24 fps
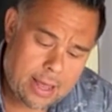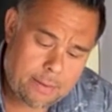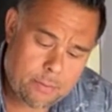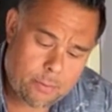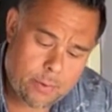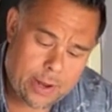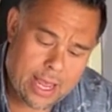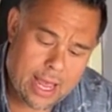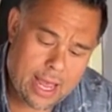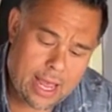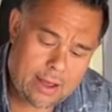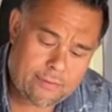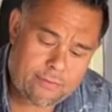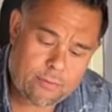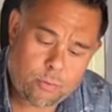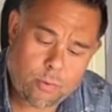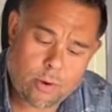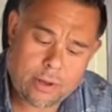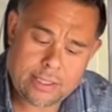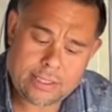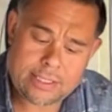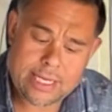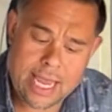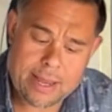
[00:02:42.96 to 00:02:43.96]
We have
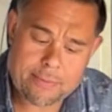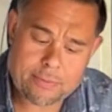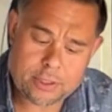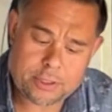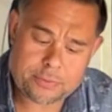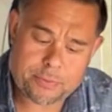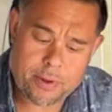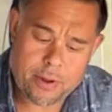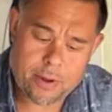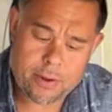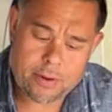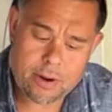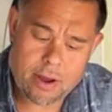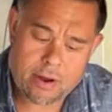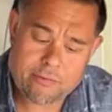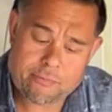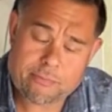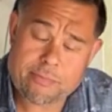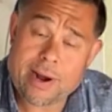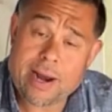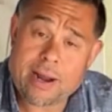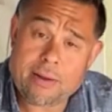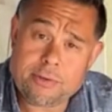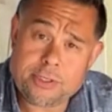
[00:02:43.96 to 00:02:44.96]
1 tablespoon of
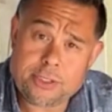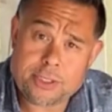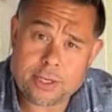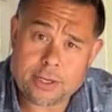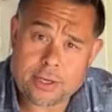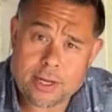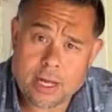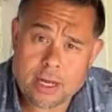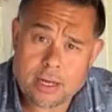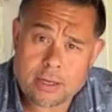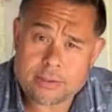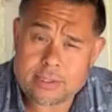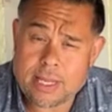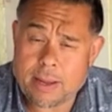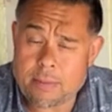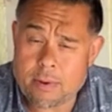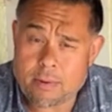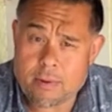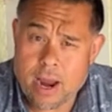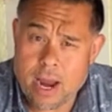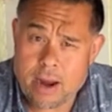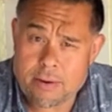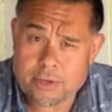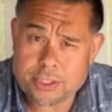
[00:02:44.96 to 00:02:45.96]
brown sugar,
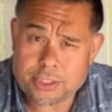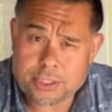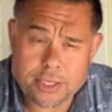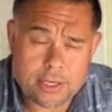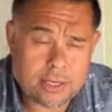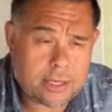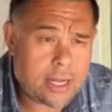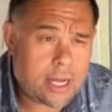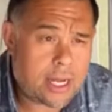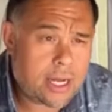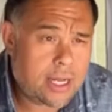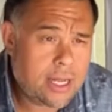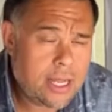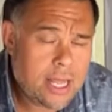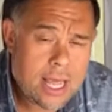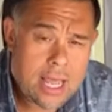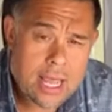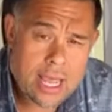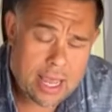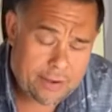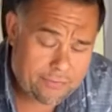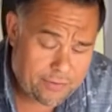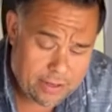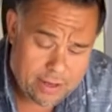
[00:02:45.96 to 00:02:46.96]
demerara sugar.
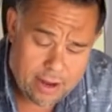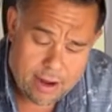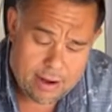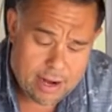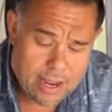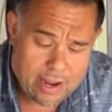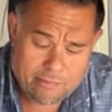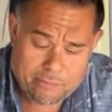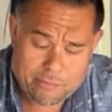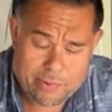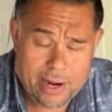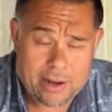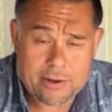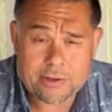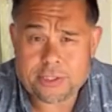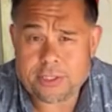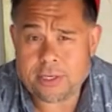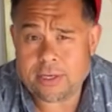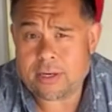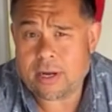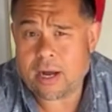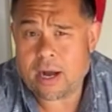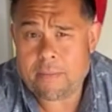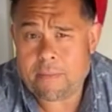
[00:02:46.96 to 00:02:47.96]
If you don't have brown
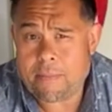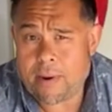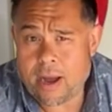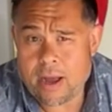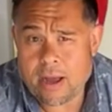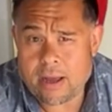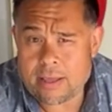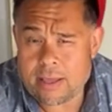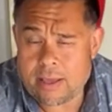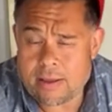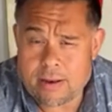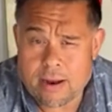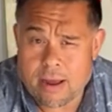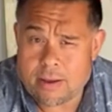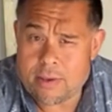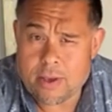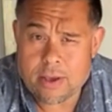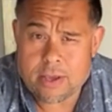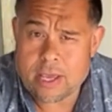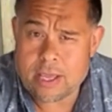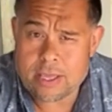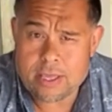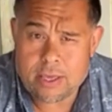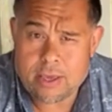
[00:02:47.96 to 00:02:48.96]
sugar, but you know, you
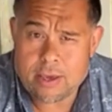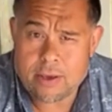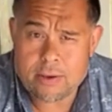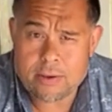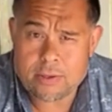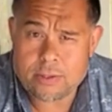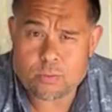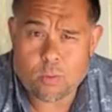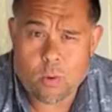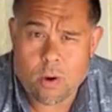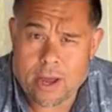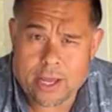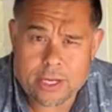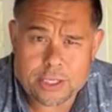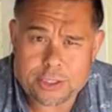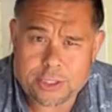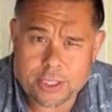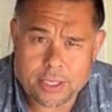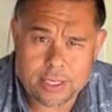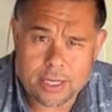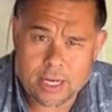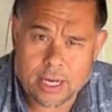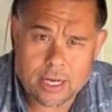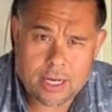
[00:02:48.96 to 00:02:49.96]
can use white
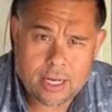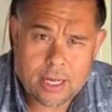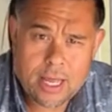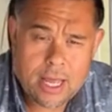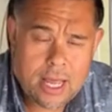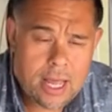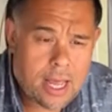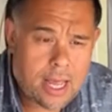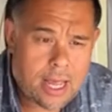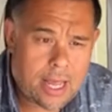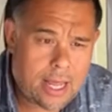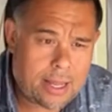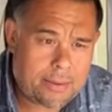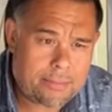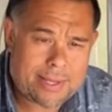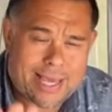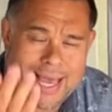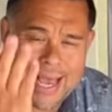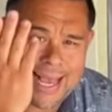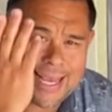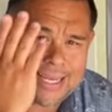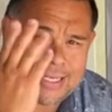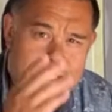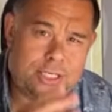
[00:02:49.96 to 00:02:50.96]
sugar,
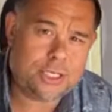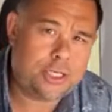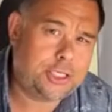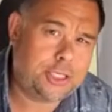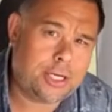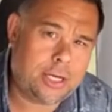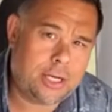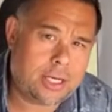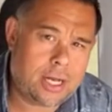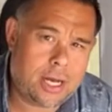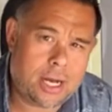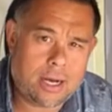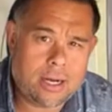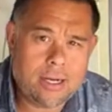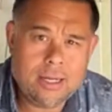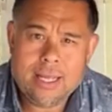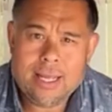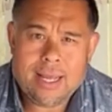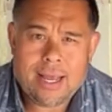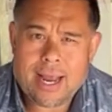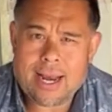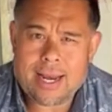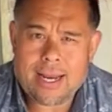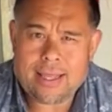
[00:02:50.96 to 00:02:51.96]
caster sugar,
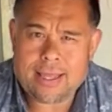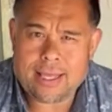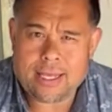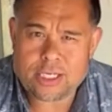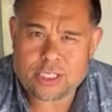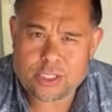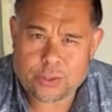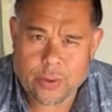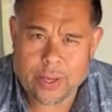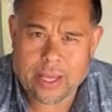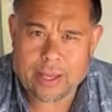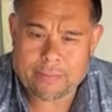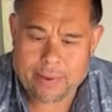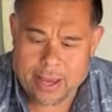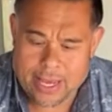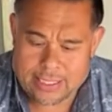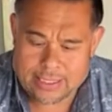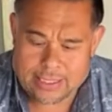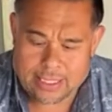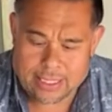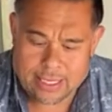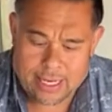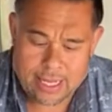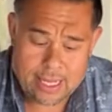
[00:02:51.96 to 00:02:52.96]
anything sweet
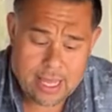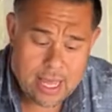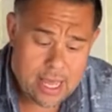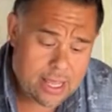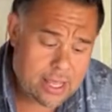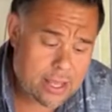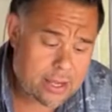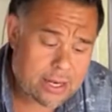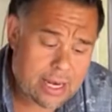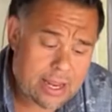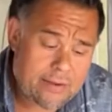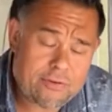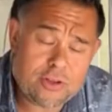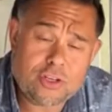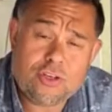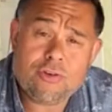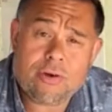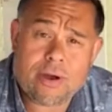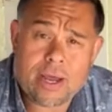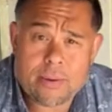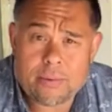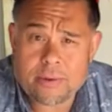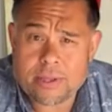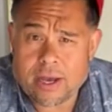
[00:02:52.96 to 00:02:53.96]
basically. You can even try
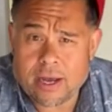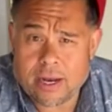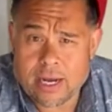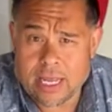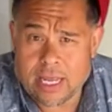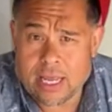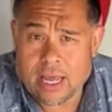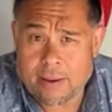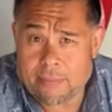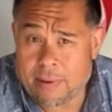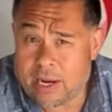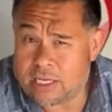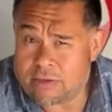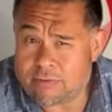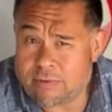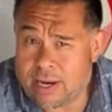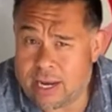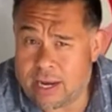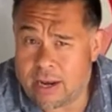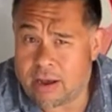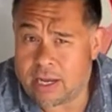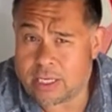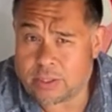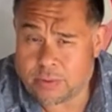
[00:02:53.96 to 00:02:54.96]
it with honey. I bet it's really
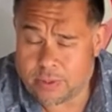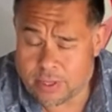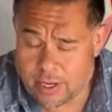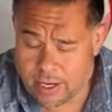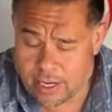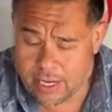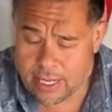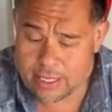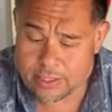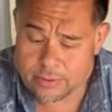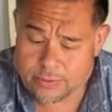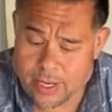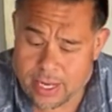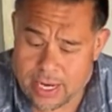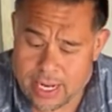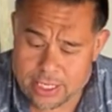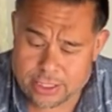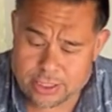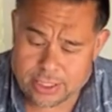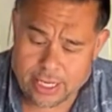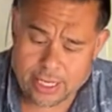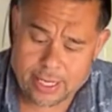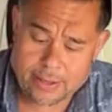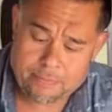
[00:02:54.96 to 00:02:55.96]
nice with honey as well,
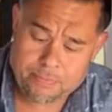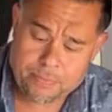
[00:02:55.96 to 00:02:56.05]
actually.